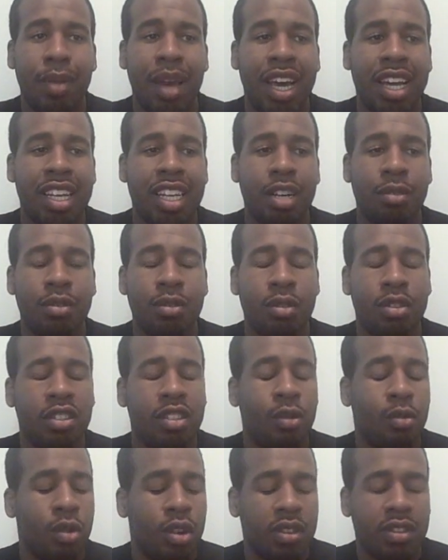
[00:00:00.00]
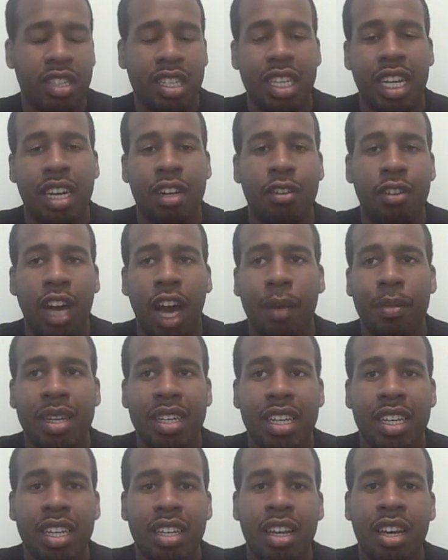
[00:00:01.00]
Banning it was the worst thing that
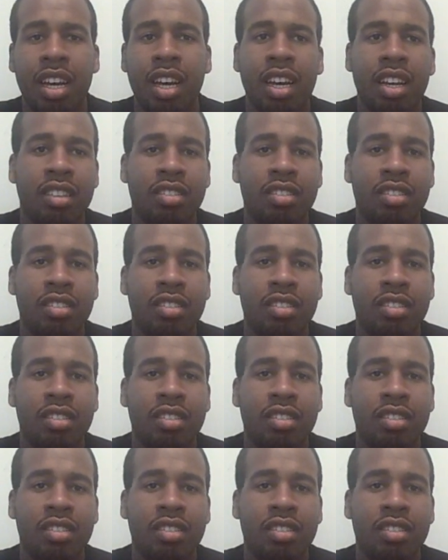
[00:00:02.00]
Konami did.